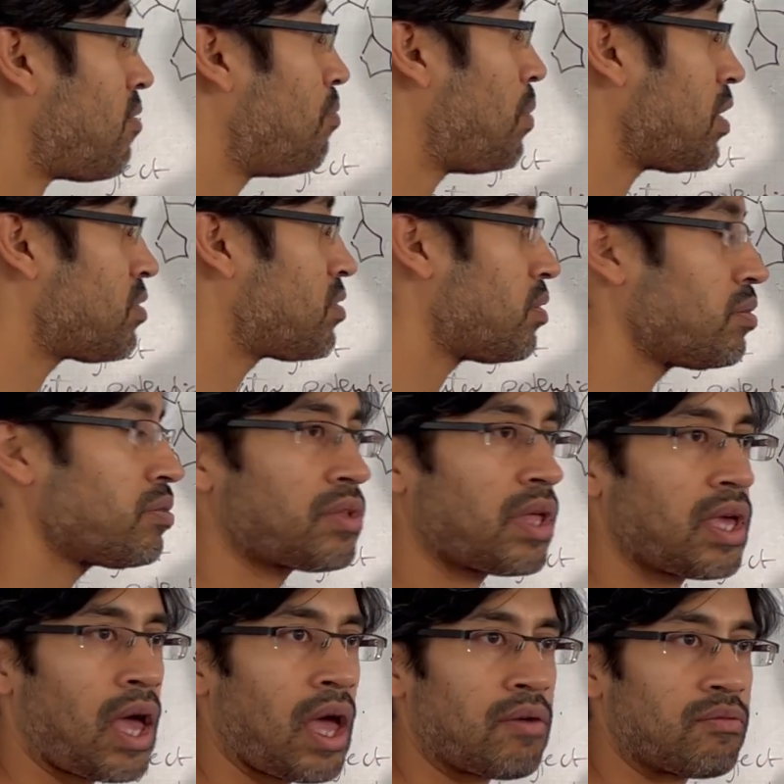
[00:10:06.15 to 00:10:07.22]
muscles, they
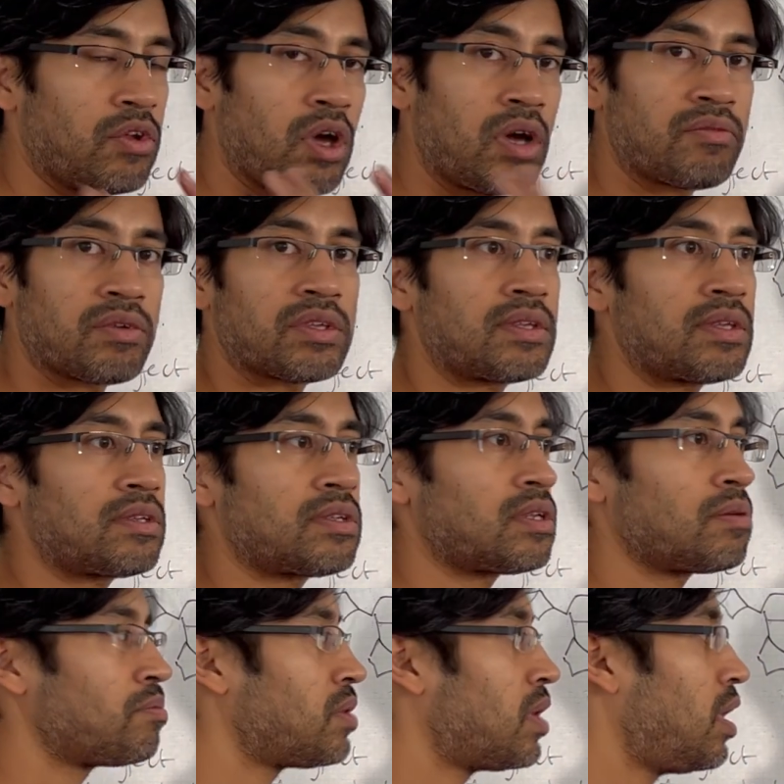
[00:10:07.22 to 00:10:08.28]
have nervous
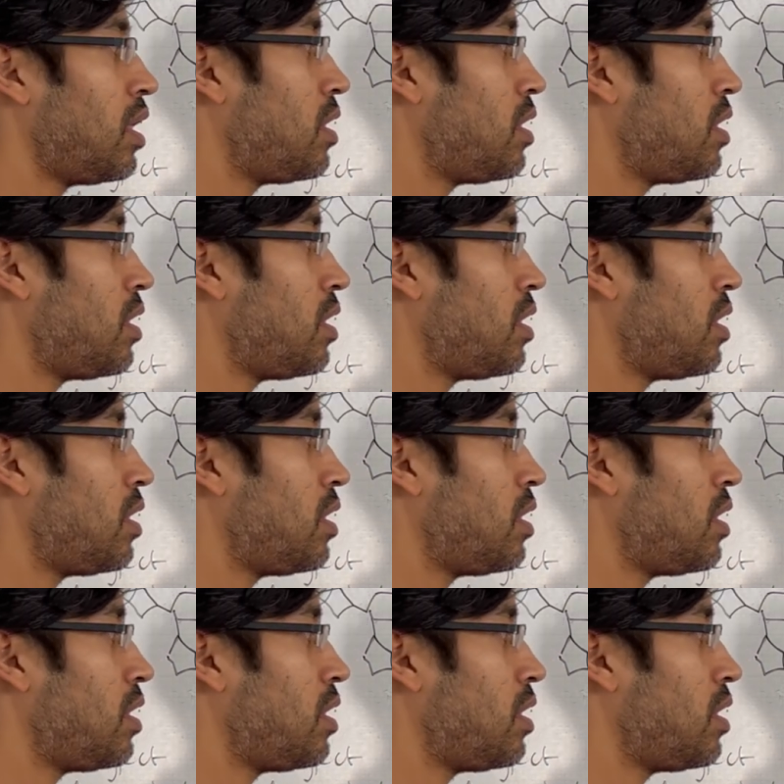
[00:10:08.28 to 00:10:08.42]
system,